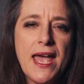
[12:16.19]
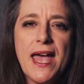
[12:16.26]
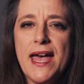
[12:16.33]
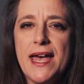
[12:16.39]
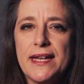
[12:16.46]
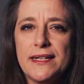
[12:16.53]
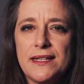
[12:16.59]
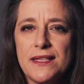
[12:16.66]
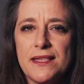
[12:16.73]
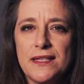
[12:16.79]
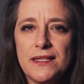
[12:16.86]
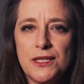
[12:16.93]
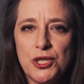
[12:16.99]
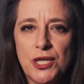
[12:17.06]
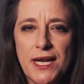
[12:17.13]
And
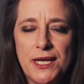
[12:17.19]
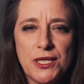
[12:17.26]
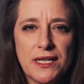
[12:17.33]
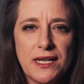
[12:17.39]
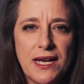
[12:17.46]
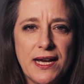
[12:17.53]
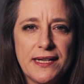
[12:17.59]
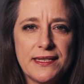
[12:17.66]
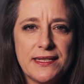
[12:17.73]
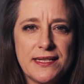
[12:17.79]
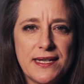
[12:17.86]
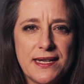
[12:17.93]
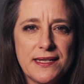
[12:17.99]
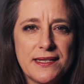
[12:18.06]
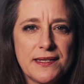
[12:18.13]
this changing line
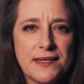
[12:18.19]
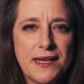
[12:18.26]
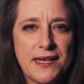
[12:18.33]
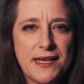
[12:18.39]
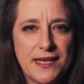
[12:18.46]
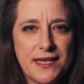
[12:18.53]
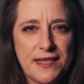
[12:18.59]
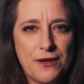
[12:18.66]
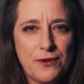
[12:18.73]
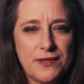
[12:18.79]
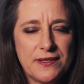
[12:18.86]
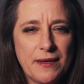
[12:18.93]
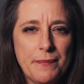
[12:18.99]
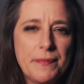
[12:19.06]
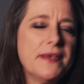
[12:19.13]
says, there's
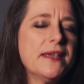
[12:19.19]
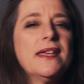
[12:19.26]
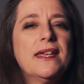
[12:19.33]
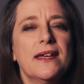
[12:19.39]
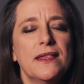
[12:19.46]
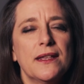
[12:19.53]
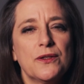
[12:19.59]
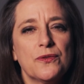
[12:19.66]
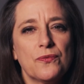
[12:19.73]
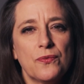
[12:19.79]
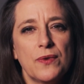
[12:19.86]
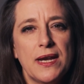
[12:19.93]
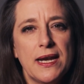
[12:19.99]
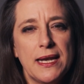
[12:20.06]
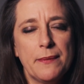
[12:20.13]
something here that's
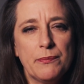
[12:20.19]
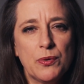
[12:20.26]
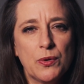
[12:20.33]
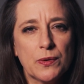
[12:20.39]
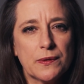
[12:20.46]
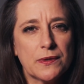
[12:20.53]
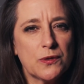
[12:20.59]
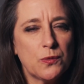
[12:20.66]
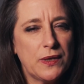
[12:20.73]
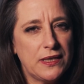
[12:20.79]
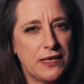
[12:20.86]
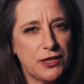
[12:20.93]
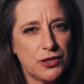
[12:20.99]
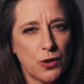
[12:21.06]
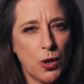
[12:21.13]
really important we
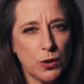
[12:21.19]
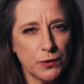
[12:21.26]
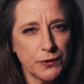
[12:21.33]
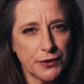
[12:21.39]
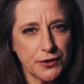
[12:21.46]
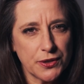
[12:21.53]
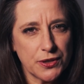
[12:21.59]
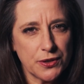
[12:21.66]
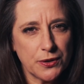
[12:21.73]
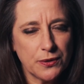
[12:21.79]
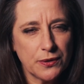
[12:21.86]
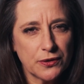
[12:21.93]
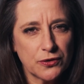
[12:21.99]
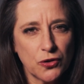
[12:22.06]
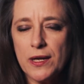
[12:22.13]
need to hold on to.
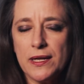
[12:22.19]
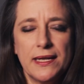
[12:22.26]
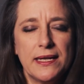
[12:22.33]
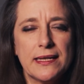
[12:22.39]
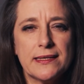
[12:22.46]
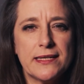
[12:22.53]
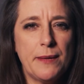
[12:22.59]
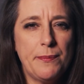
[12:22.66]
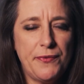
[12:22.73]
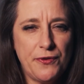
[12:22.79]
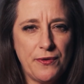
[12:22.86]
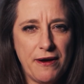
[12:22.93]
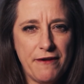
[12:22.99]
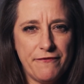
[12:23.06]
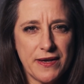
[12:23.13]
Not let it slip through
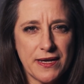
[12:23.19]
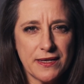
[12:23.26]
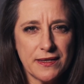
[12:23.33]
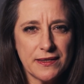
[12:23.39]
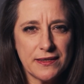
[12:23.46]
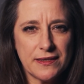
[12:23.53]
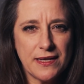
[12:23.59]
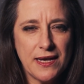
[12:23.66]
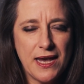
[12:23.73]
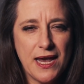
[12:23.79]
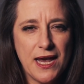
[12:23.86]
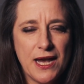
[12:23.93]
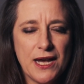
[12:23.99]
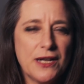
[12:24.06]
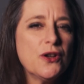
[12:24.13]
our fingers.
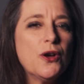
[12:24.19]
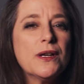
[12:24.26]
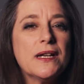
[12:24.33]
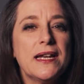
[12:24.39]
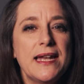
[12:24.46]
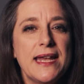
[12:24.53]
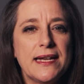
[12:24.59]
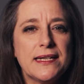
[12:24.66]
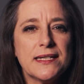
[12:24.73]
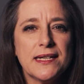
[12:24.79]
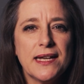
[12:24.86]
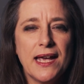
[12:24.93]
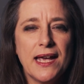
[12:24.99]
Not let